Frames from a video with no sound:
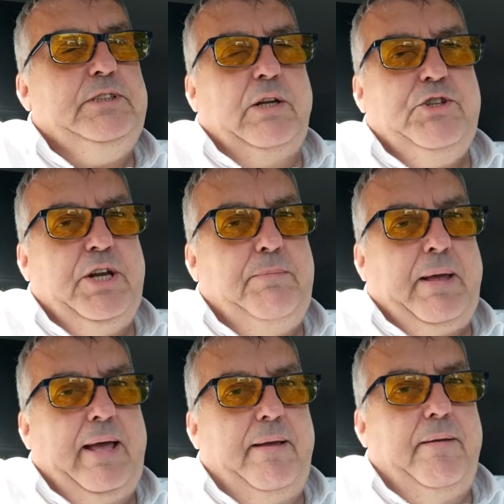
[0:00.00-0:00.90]

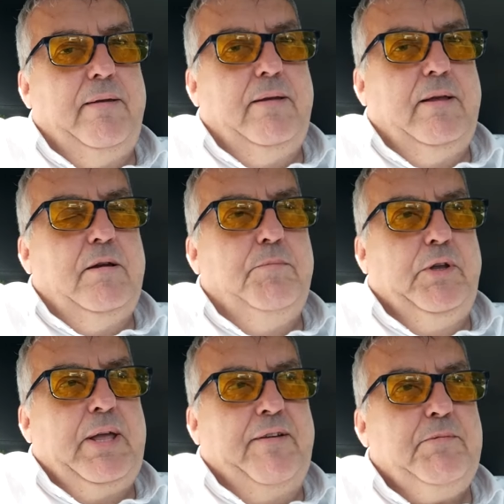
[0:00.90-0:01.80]
cheaper, but
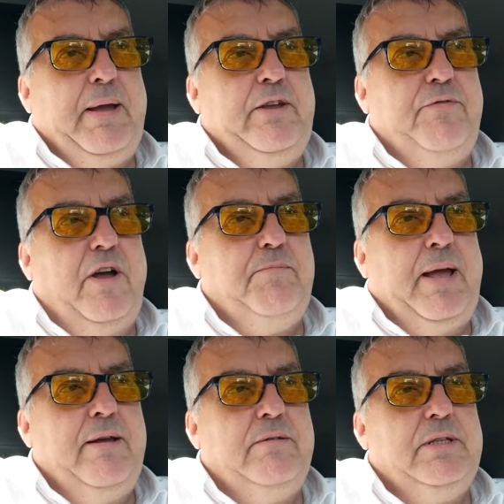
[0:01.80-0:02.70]
you have to pay your
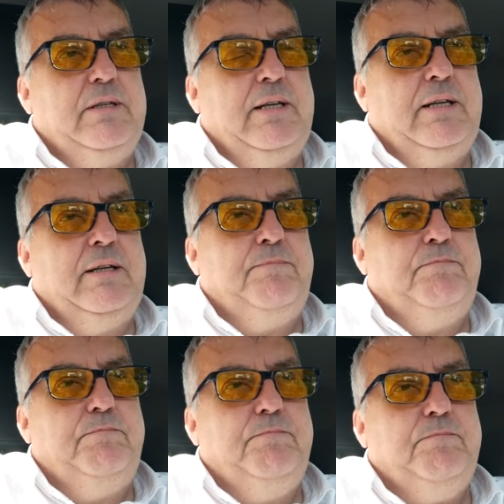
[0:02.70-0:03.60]
£5